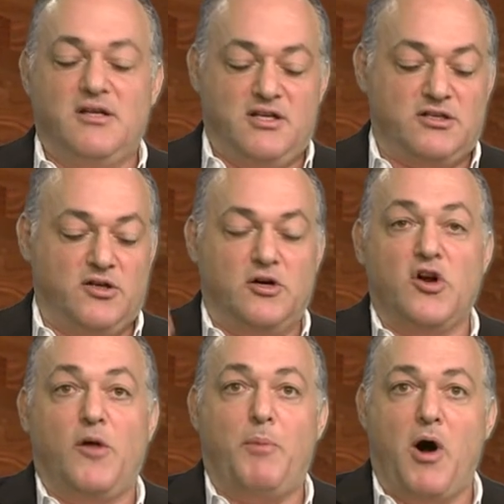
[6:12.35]
this little
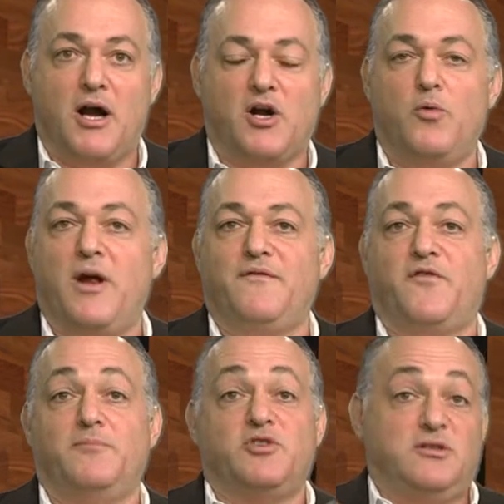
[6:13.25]
girl, Parker, went
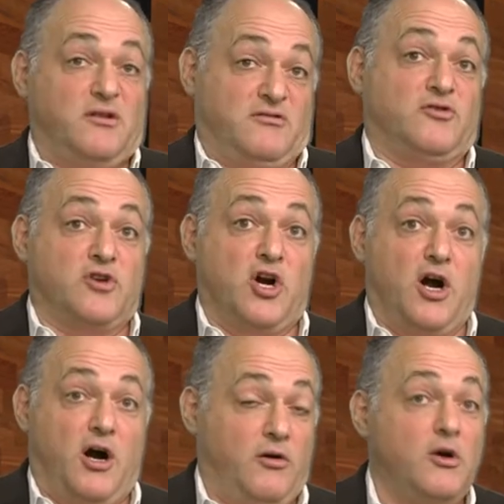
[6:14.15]
from just a little
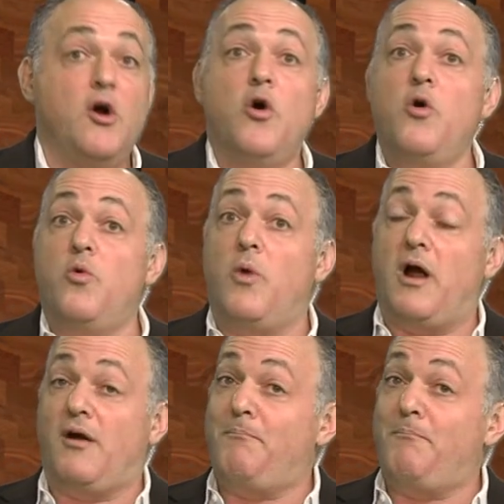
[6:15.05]
girl whose